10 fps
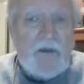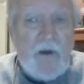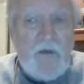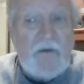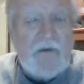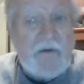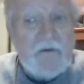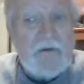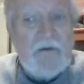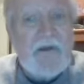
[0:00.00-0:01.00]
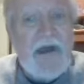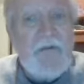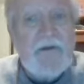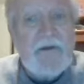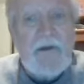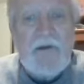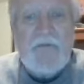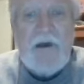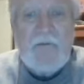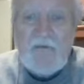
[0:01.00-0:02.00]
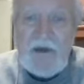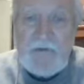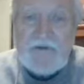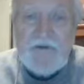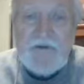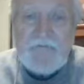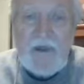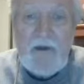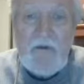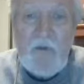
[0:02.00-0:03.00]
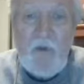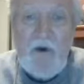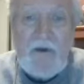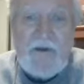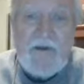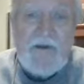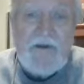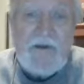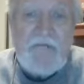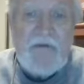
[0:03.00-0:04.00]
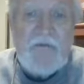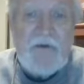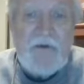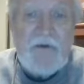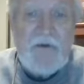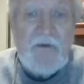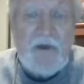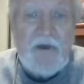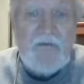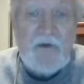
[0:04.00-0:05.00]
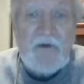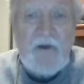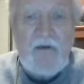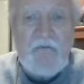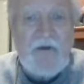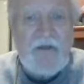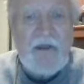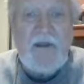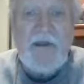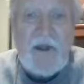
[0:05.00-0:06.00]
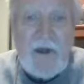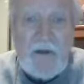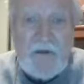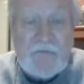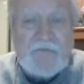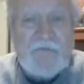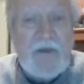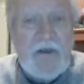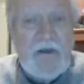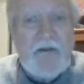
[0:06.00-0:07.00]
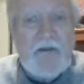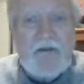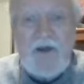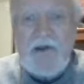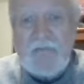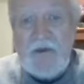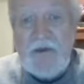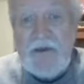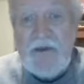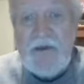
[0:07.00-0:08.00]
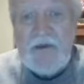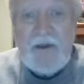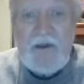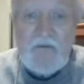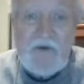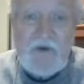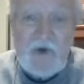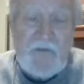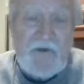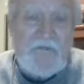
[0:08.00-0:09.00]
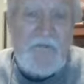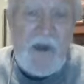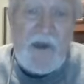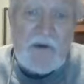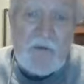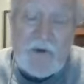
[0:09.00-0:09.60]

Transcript: So your assignments have a couple of options. One is I've given you a photograph with a sign that desperately needs to have an interpretive panel